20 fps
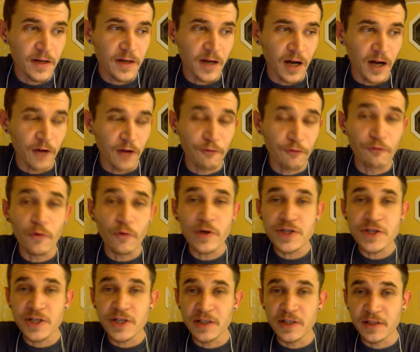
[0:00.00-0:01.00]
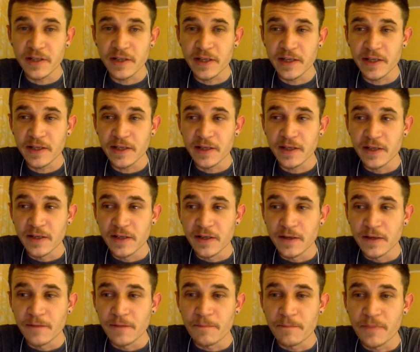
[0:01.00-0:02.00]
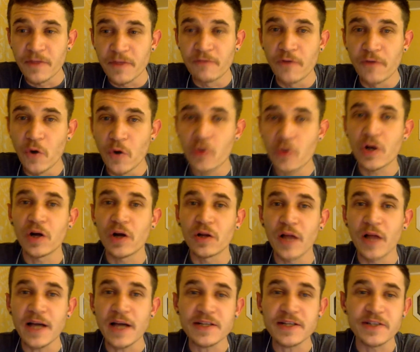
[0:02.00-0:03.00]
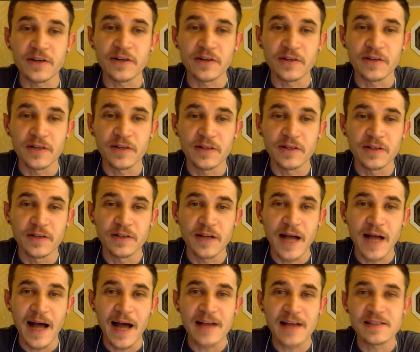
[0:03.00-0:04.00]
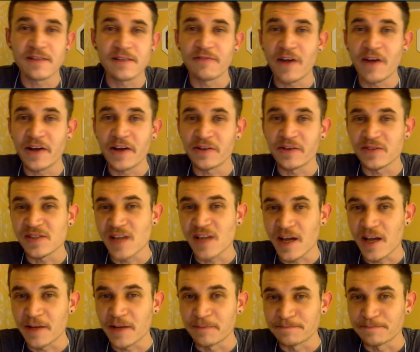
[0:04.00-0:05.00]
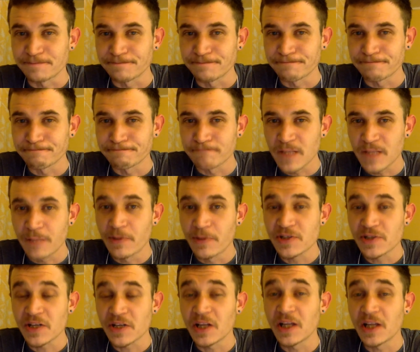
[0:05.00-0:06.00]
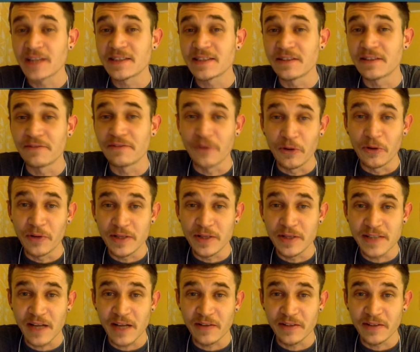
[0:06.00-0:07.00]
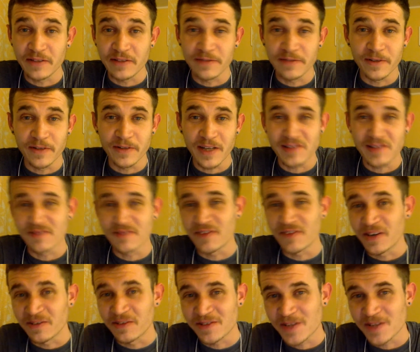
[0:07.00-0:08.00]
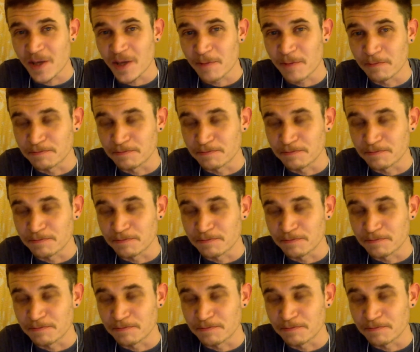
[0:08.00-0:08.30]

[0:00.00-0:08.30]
Unfortunately, the vote collector has the final say. The person collecting the vote and tallying the vote has the final say.